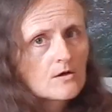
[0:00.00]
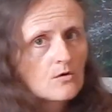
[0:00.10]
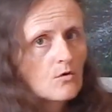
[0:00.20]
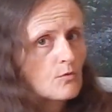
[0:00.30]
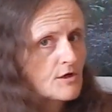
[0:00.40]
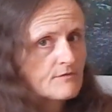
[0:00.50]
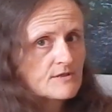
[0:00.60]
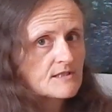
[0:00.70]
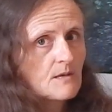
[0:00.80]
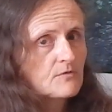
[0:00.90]
or whatever
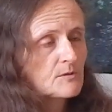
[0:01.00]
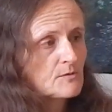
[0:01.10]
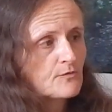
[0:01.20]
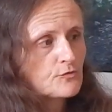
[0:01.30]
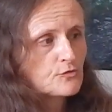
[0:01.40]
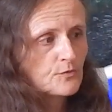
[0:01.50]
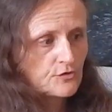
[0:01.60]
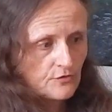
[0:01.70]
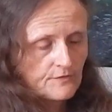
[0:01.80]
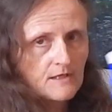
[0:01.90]
is comfortable for you to
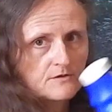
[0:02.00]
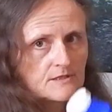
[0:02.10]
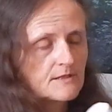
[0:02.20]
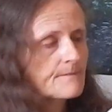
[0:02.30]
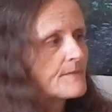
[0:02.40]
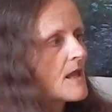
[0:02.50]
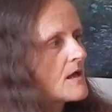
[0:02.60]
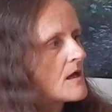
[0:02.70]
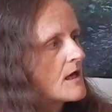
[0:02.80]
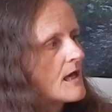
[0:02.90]
put your fingers in.
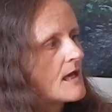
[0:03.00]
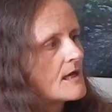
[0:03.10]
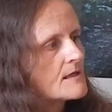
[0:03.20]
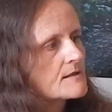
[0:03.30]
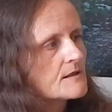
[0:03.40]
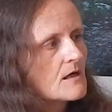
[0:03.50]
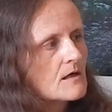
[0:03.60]
And